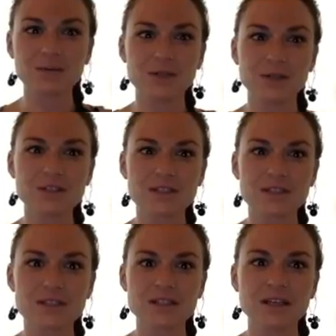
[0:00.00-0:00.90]

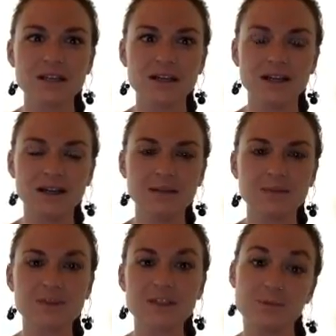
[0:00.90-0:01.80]
posts uh,
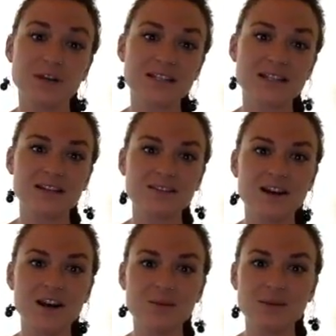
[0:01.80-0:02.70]
present
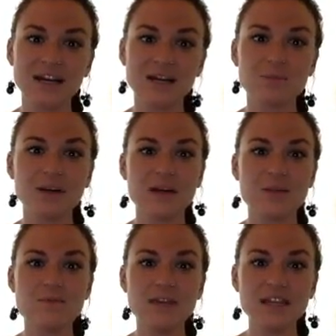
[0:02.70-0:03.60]
on mine. But
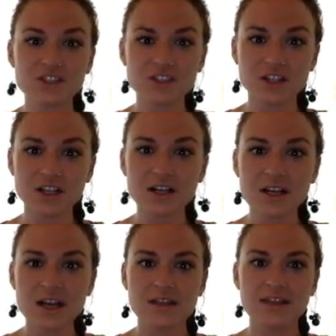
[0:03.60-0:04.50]
make sure
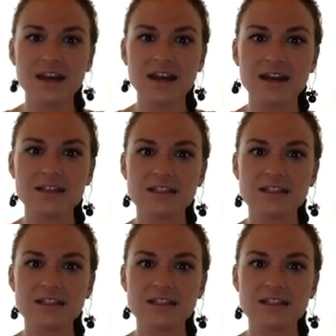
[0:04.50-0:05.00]
that